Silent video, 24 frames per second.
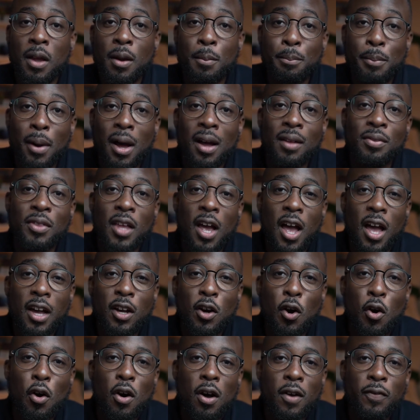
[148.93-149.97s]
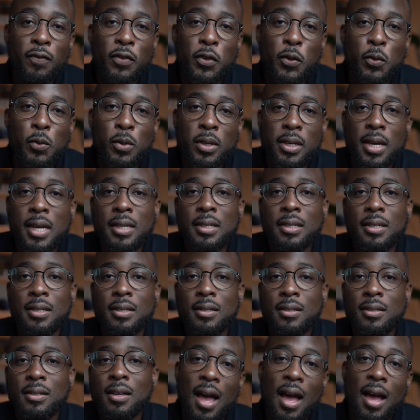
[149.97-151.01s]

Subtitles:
but I got a few yeses.